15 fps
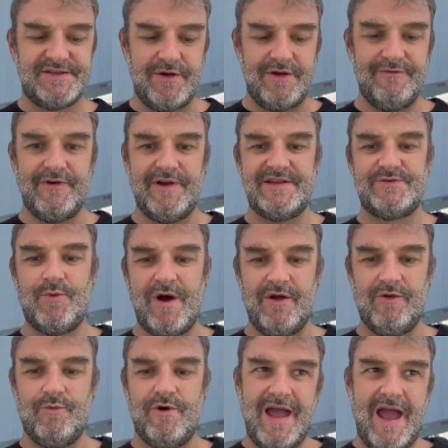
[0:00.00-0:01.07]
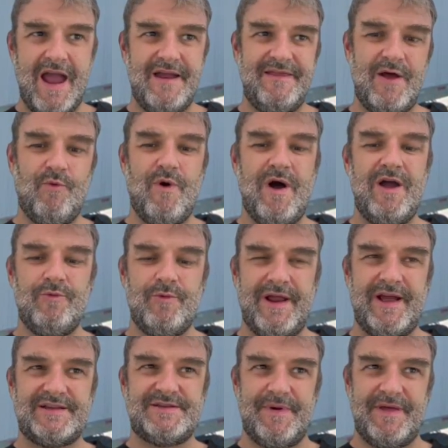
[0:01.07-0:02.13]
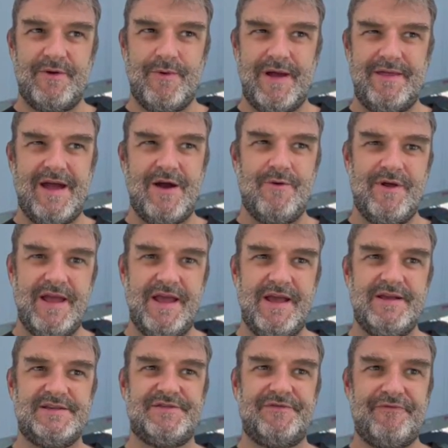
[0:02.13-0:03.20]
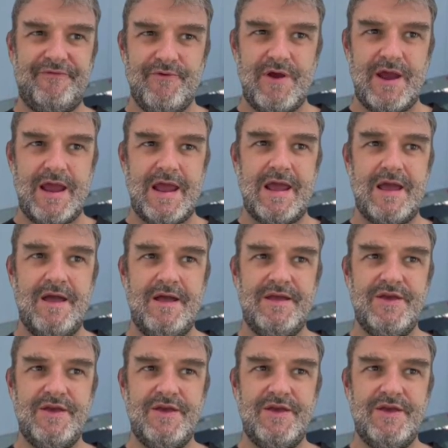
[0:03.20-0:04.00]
So Inverness, Wildwood. And that Wildwood exit, by the way, that one is free.